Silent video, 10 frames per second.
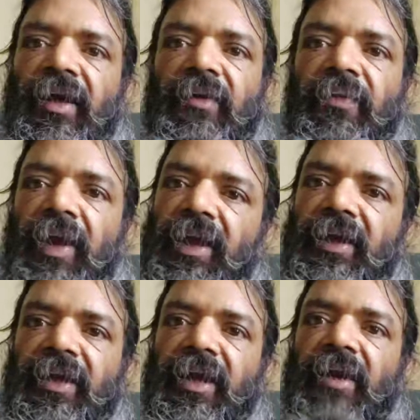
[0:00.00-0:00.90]
If I
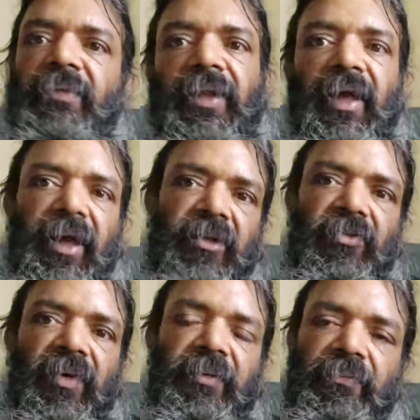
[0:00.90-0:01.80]
integrate with the
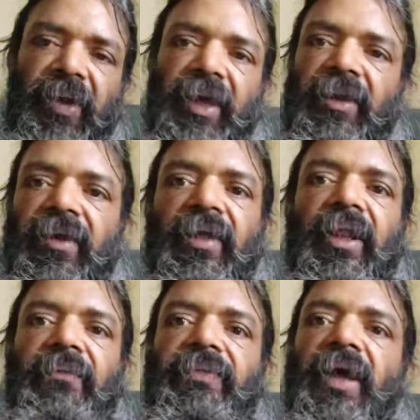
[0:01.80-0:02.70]
xy plane,
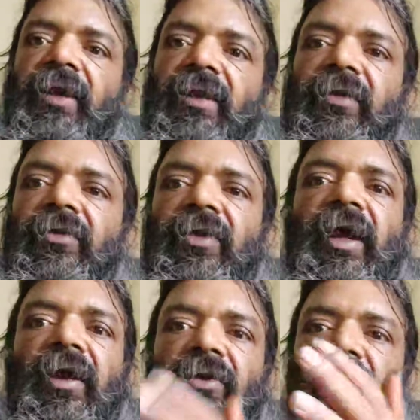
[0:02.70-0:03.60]
then
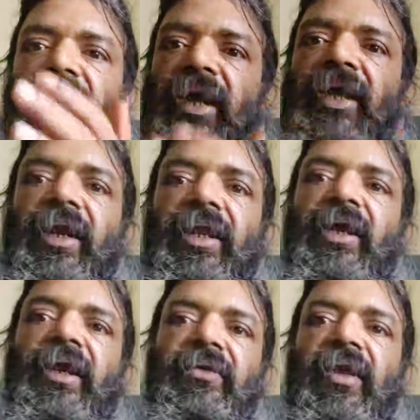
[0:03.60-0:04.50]
now net
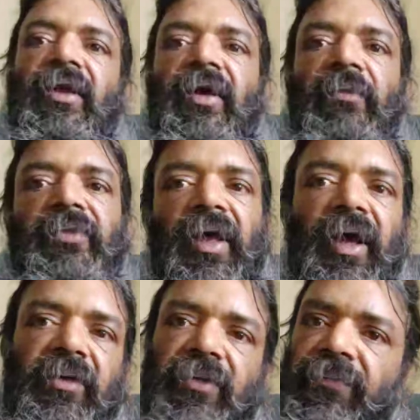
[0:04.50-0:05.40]
integration comes
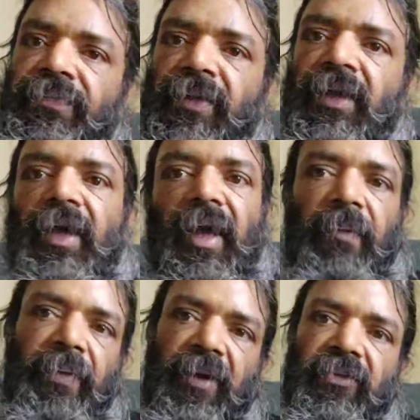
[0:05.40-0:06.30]
as
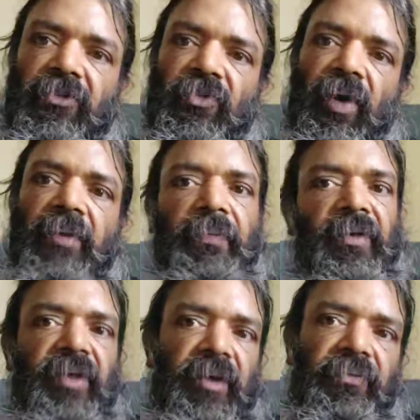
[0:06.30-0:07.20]
fx square
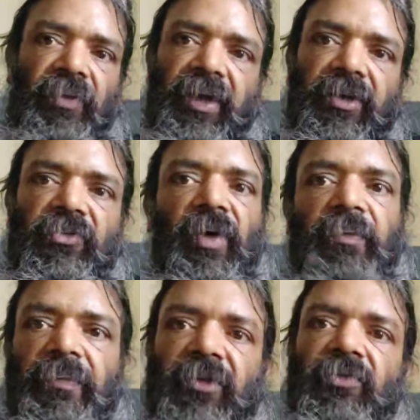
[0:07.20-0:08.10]
plus fy
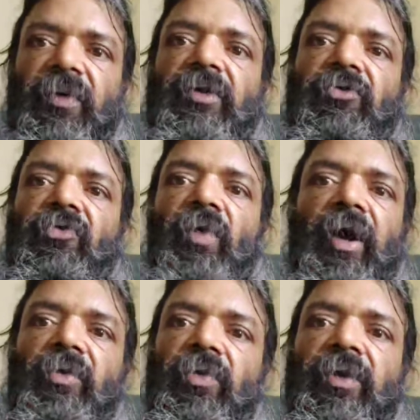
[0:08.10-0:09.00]
square plus 1
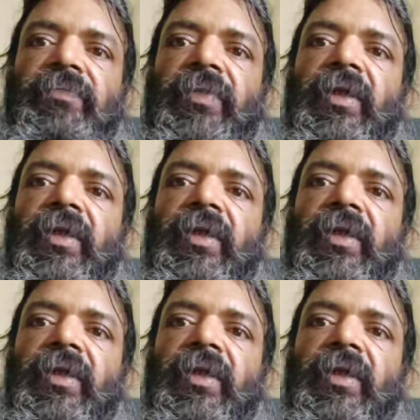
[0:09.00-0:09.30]
square root